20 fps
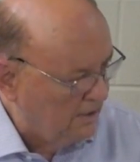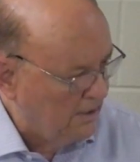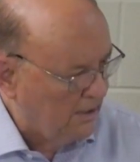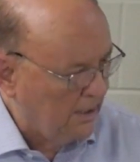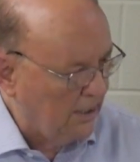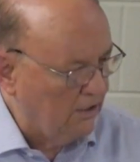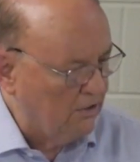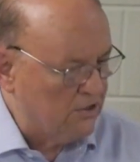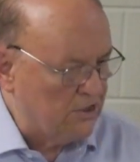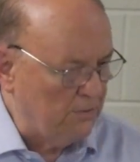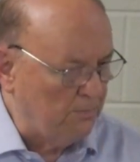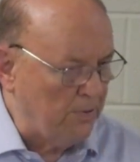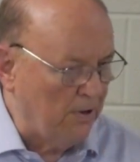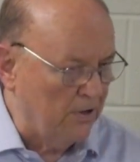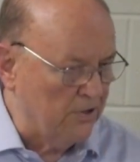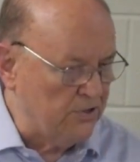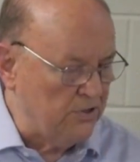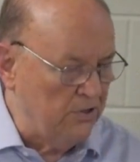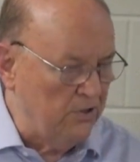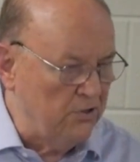Here is a
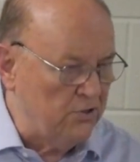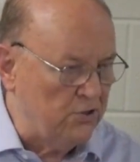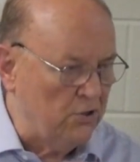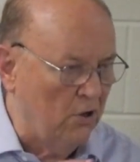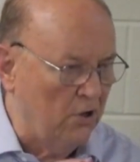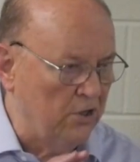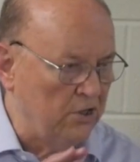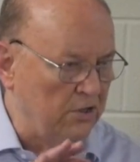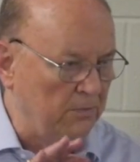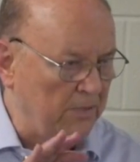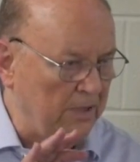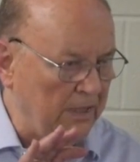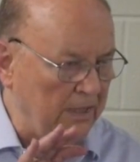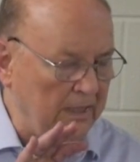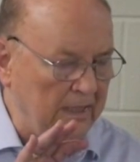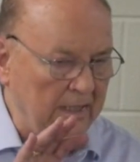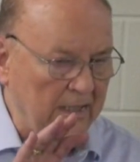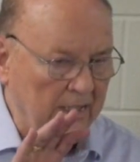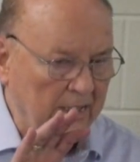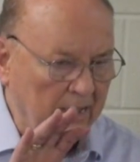person who's going to be
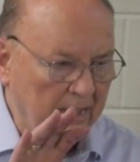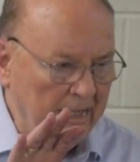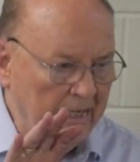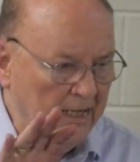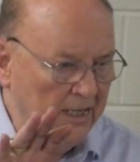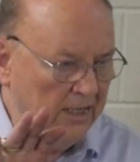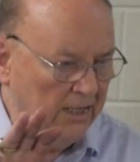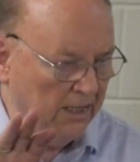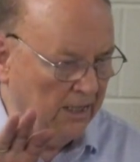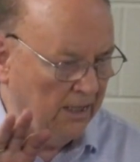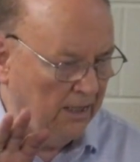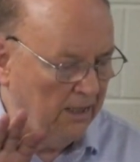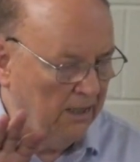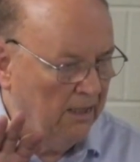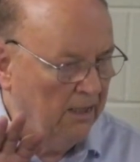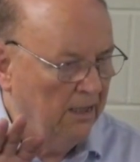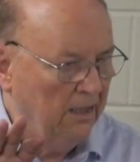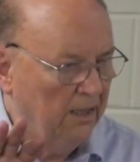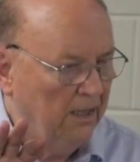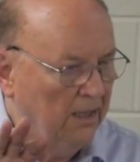
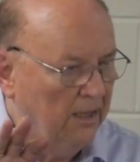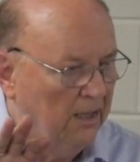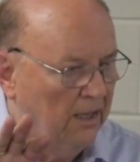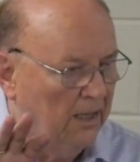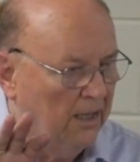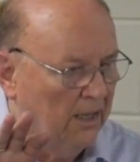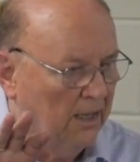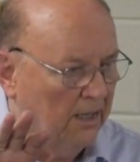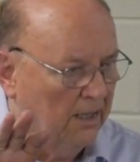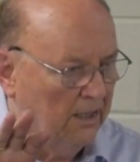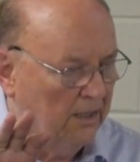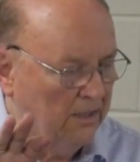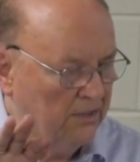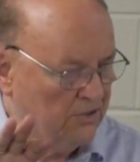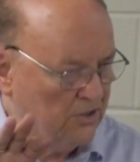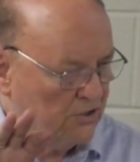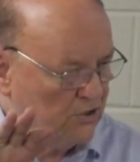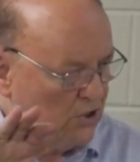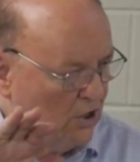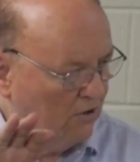leading as
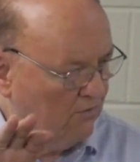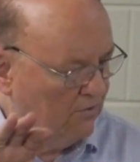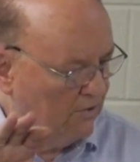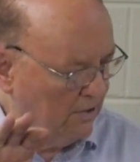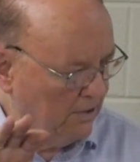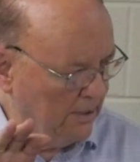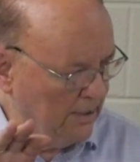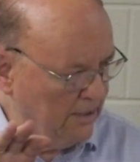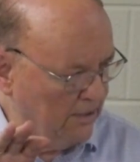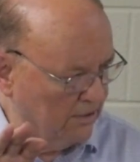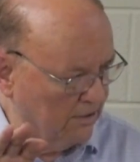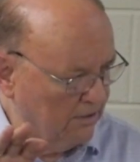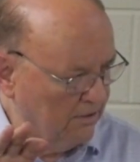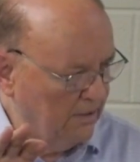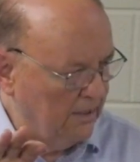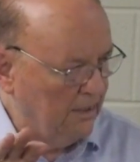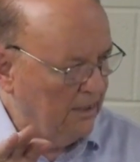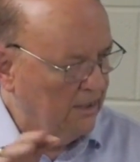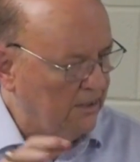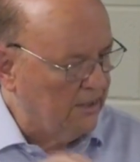a servant leader.
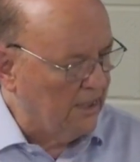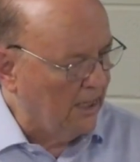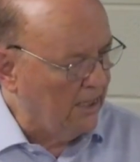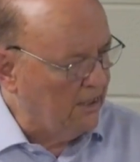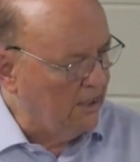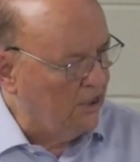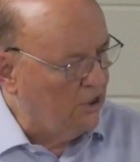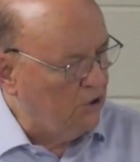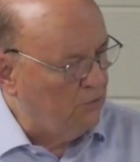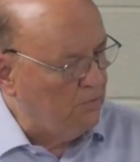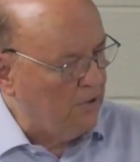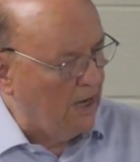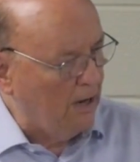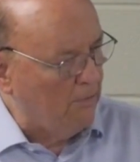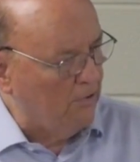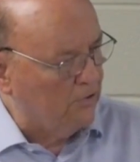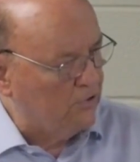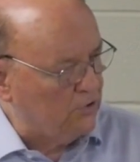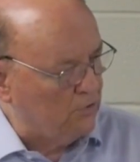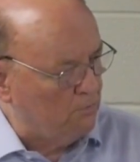They need to be
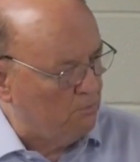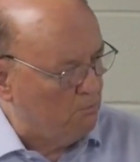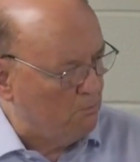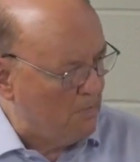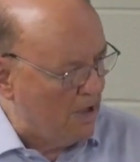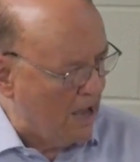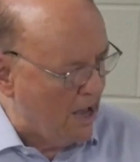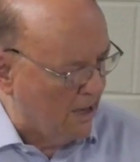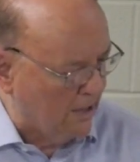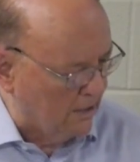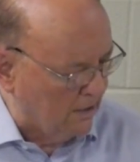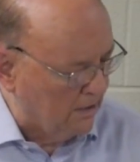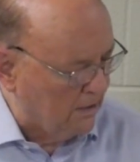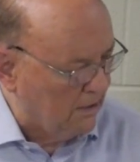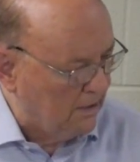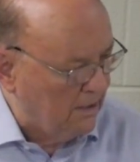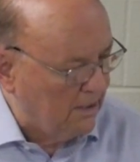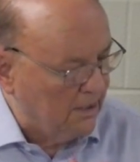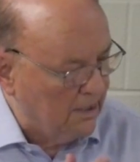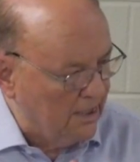able to
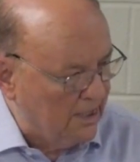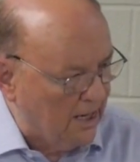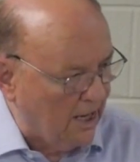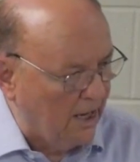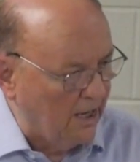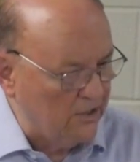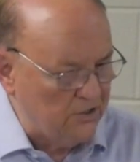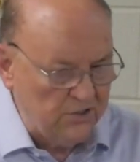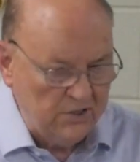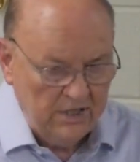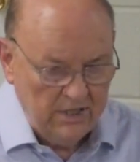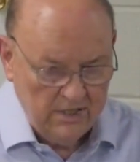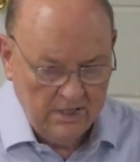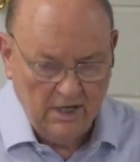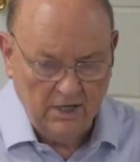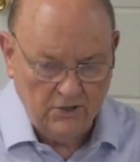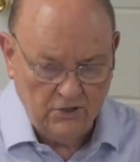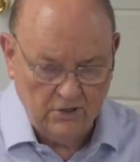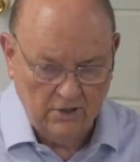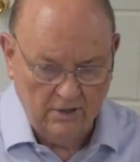model God's
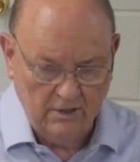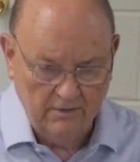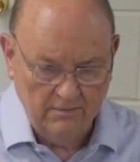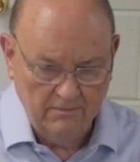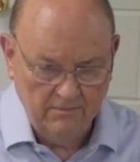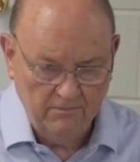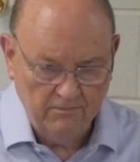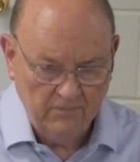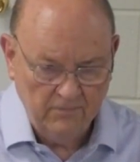intention.